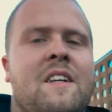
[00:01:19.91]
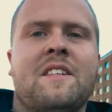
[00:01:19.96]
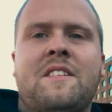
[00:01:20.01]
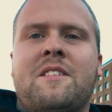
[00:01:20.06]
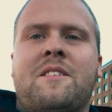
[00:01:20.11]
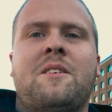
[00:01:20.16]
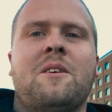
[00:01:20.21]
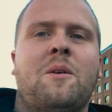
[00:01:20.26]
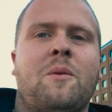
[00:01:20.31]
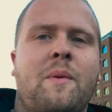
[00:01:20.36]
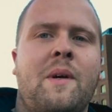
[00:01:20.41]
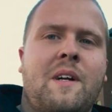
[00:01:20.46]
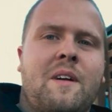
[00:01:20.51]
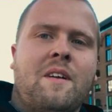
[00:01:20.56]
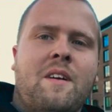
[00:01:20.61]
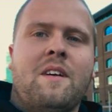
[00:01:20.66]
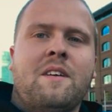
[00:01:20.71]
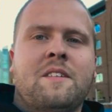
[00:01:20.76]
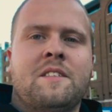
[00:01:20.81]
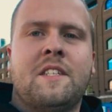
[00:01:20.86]
It's so
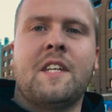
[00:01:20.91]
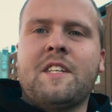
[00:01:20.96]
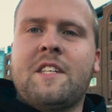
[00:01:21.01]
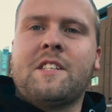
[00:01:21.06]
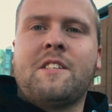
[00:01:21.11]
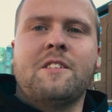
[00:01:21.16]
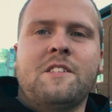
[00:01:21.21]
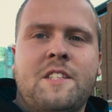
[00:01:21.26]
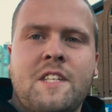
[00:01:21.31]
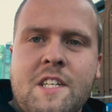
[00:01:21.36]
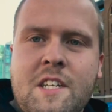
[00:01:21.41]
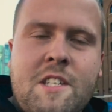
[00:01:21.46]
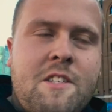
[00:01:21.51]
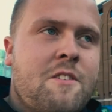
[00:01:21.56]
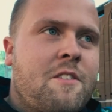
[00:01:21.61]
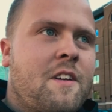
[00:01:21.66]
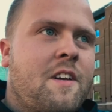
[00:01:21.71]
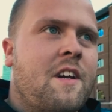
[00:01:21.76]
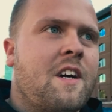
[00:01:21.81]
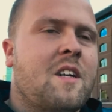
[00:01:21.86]
weird. Just
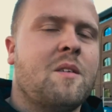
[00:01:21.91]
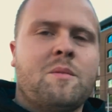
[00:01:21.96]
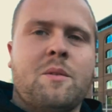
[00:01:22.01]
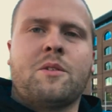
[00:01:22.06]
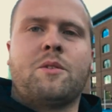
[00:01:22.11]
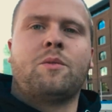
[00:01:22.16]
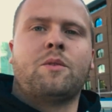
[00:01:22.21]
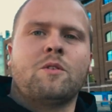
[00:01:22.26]
yesterday I was